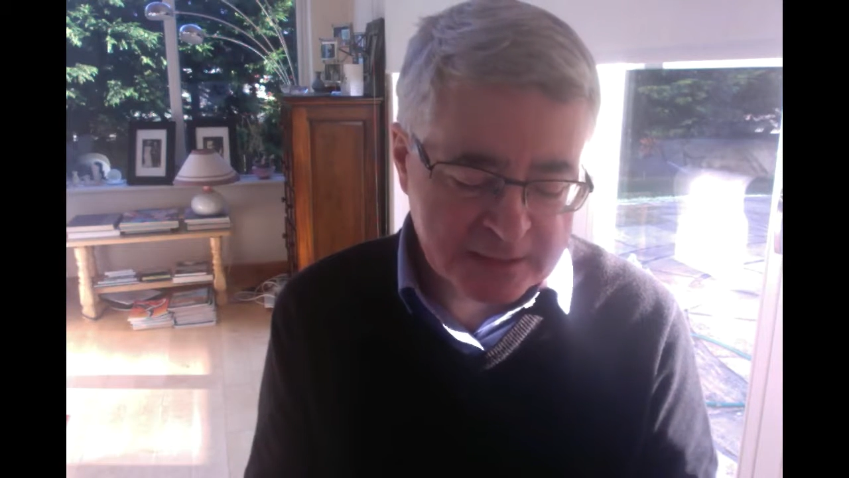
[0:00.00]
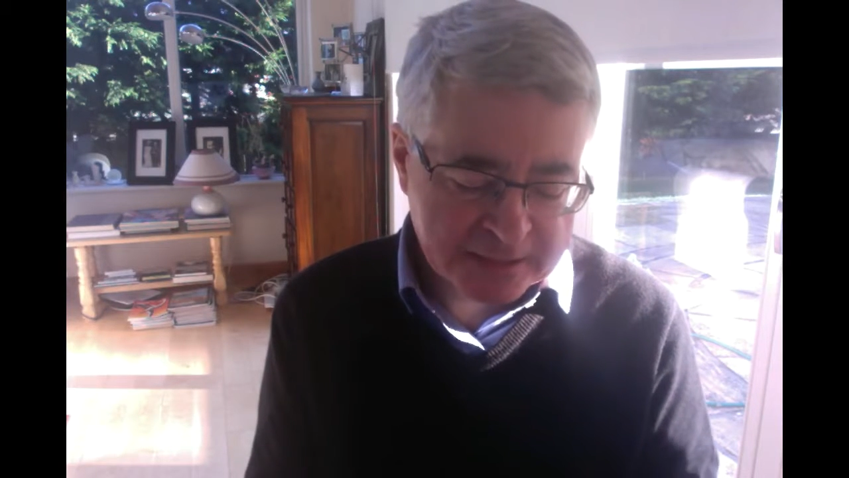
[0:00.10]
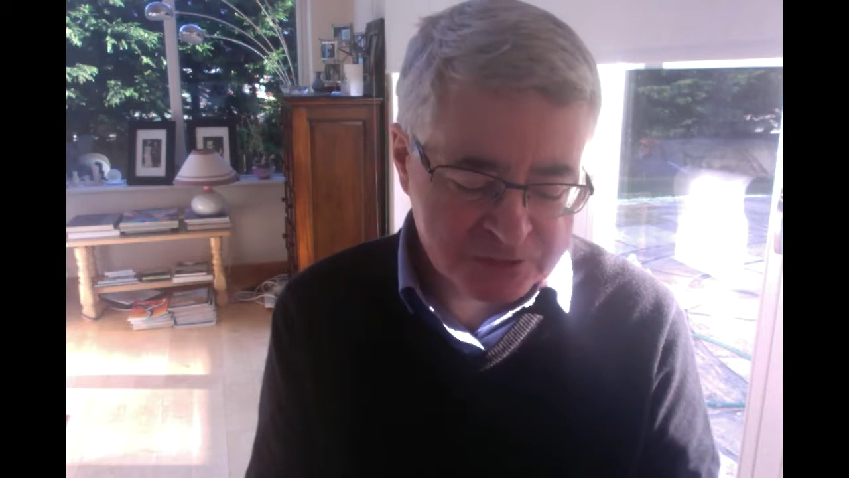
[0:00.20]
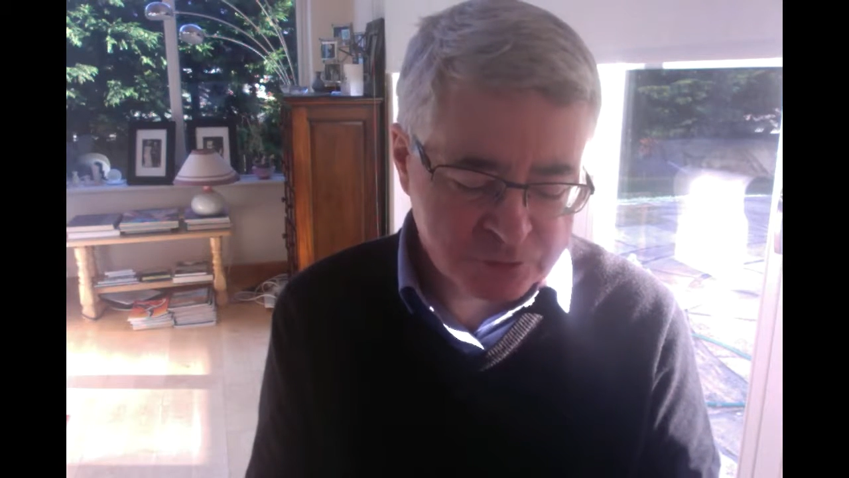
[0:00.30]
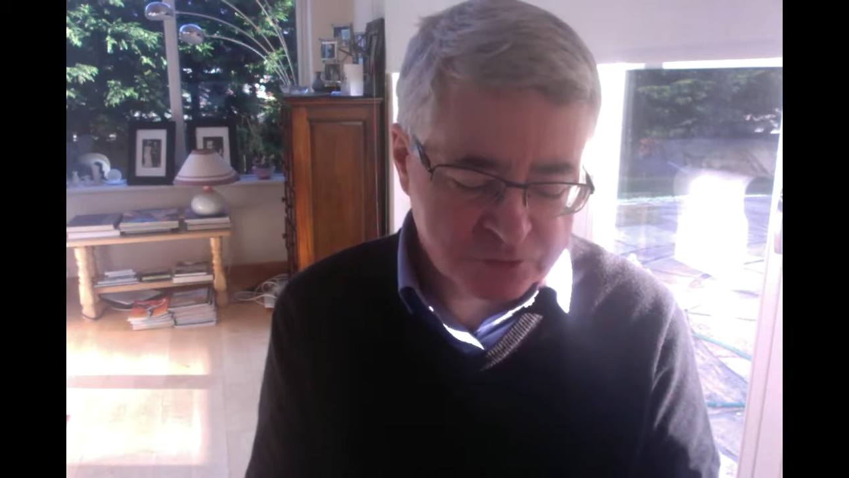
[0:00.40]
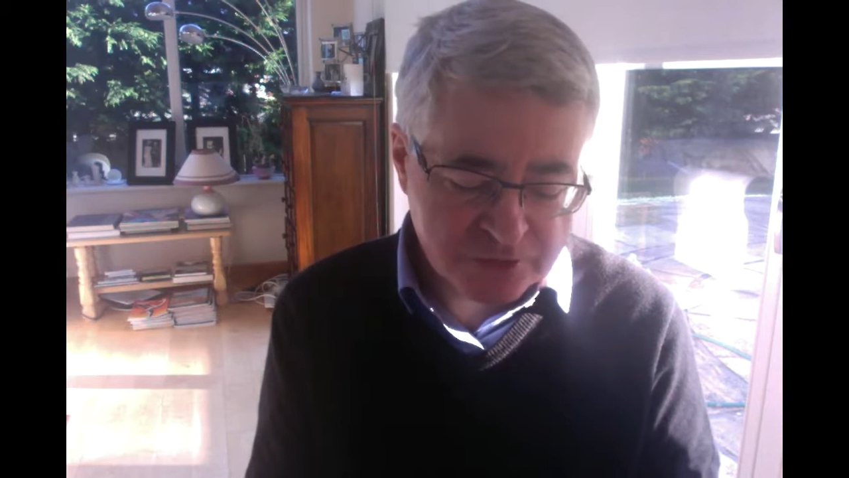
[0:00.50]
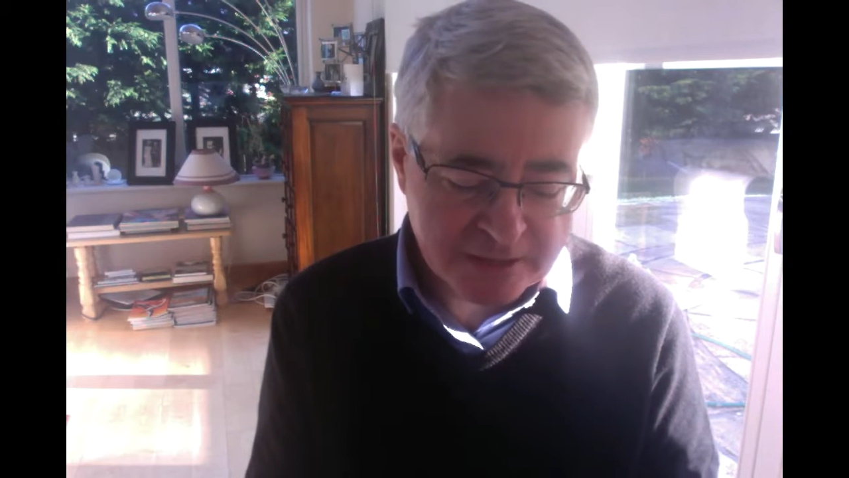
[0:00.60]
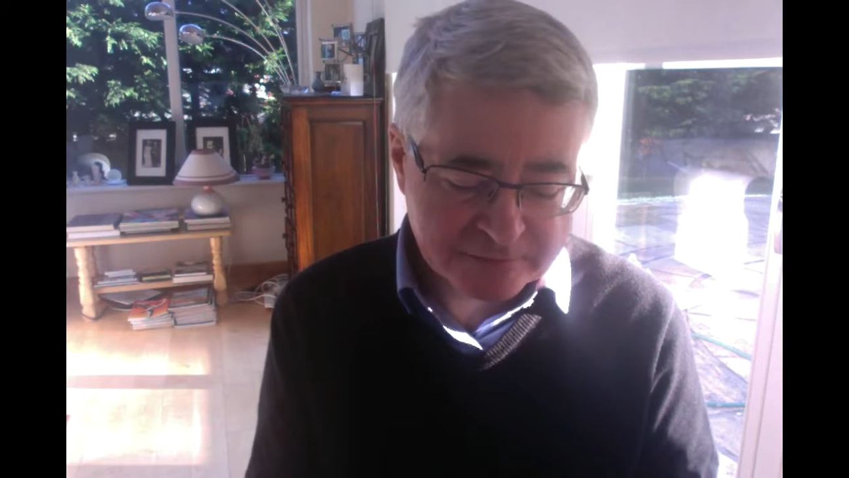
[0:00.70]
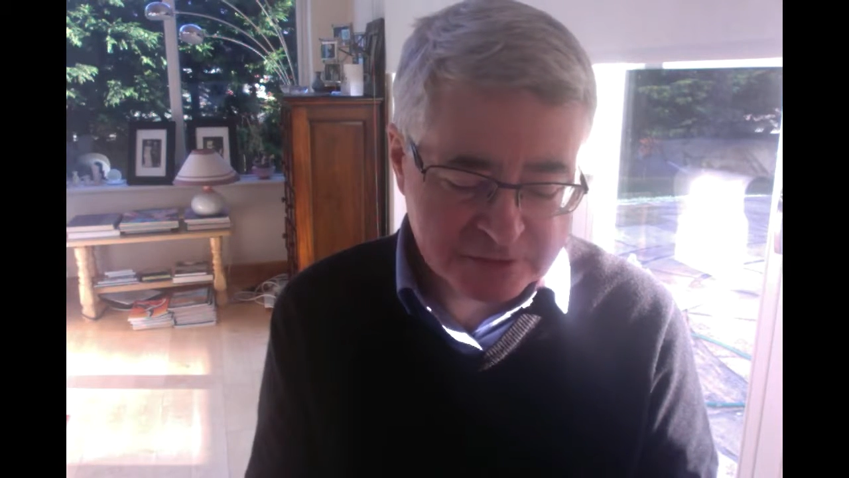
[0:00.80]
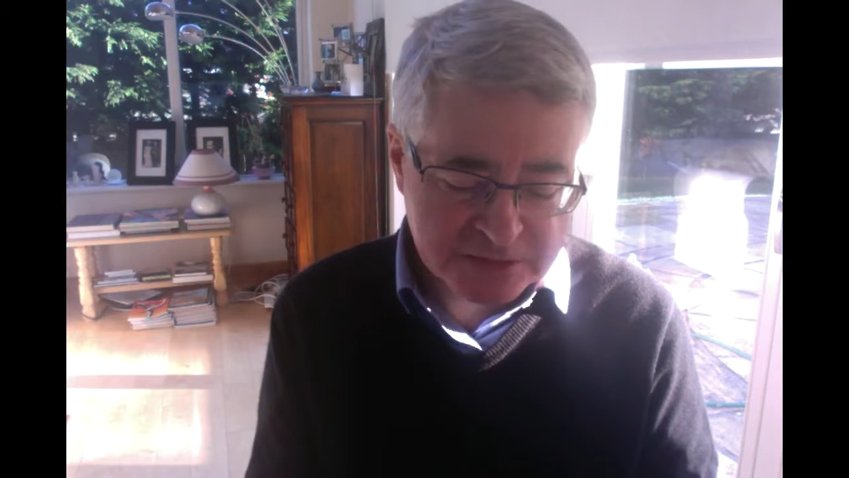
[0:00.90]
actual
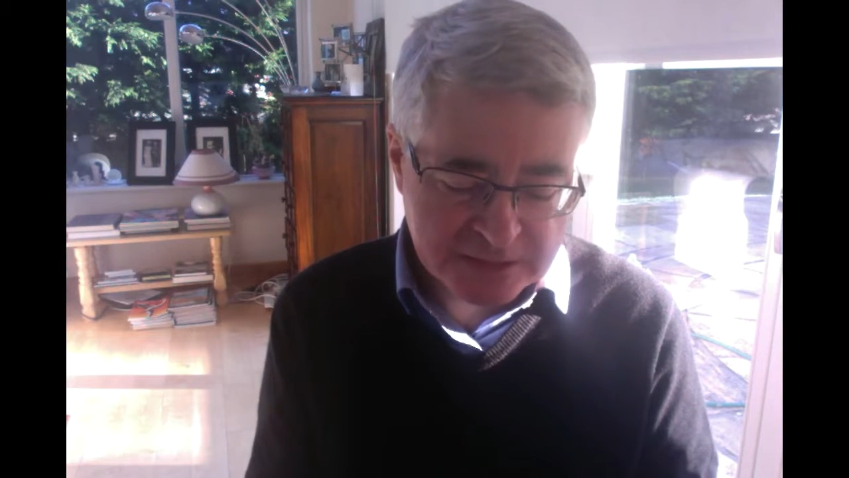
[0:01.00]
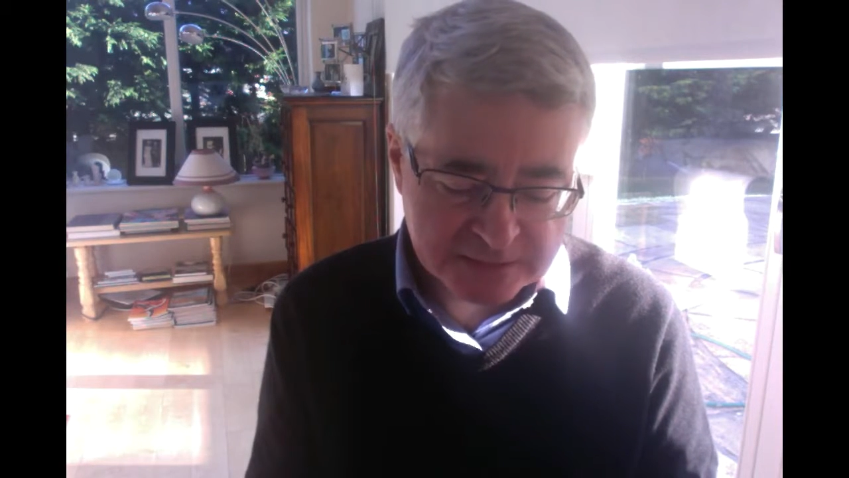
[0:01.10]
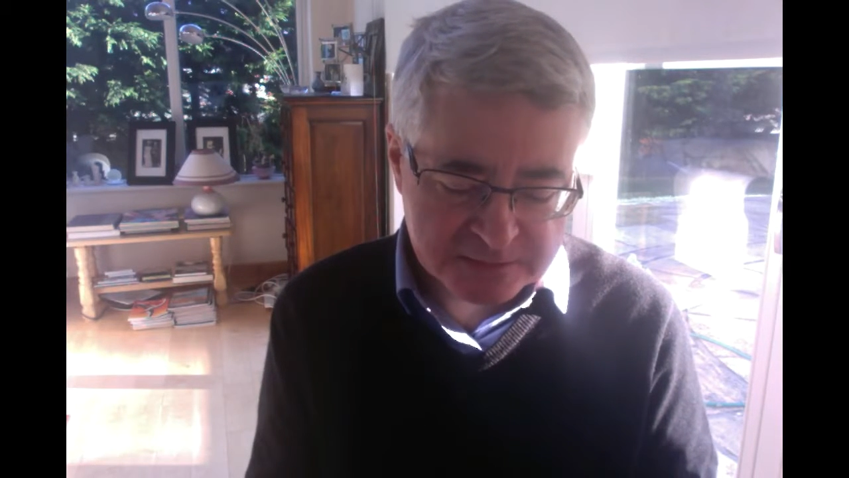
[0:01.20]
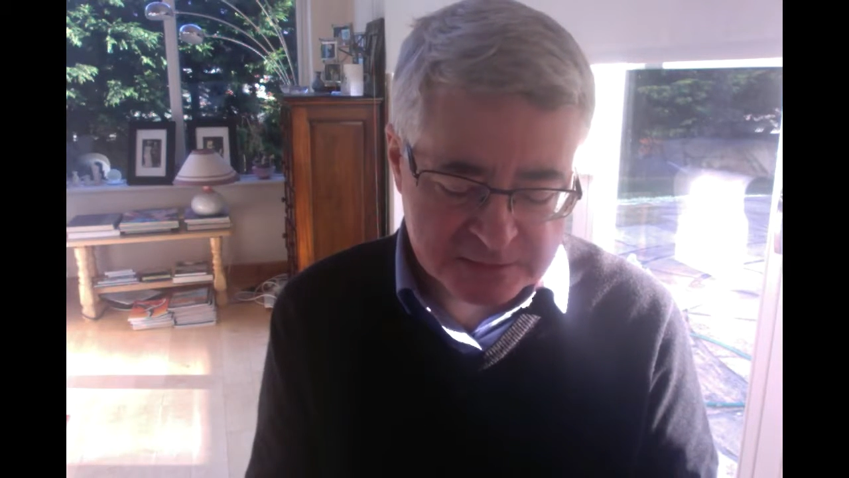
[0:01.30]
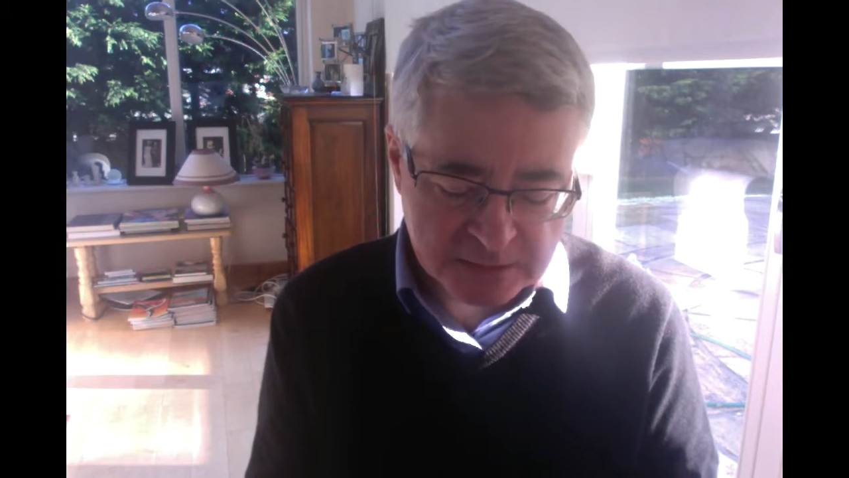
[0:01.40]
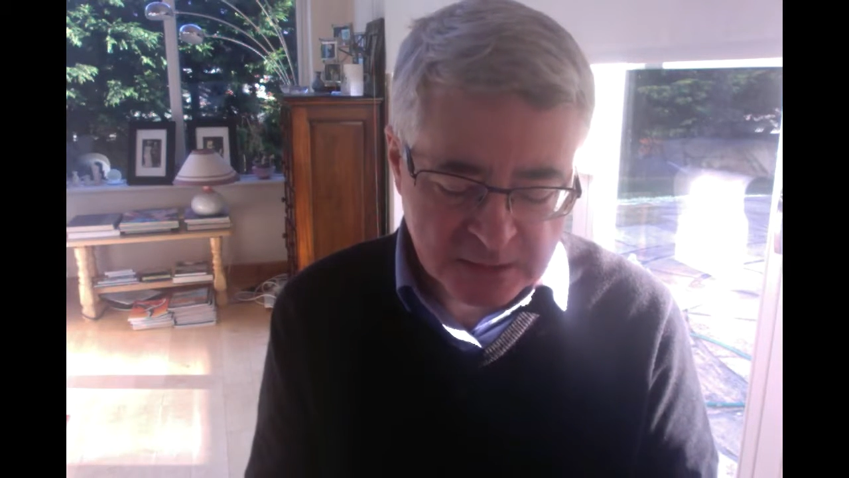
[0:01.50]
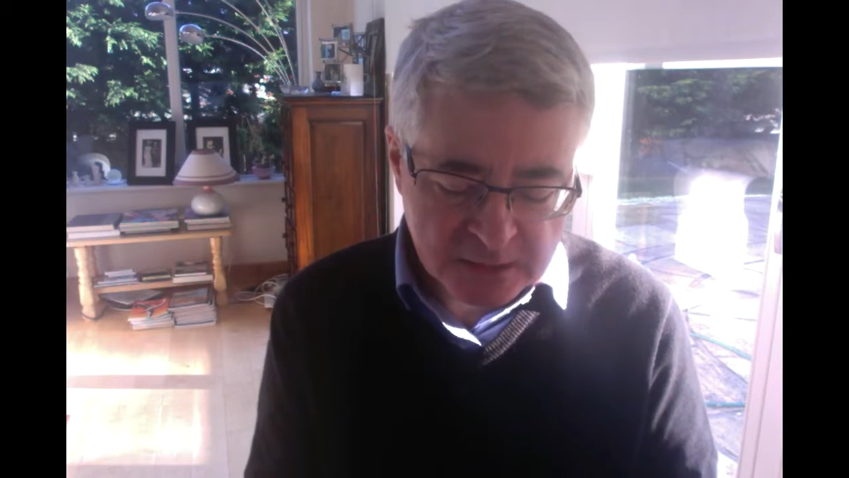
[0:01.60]
draft text.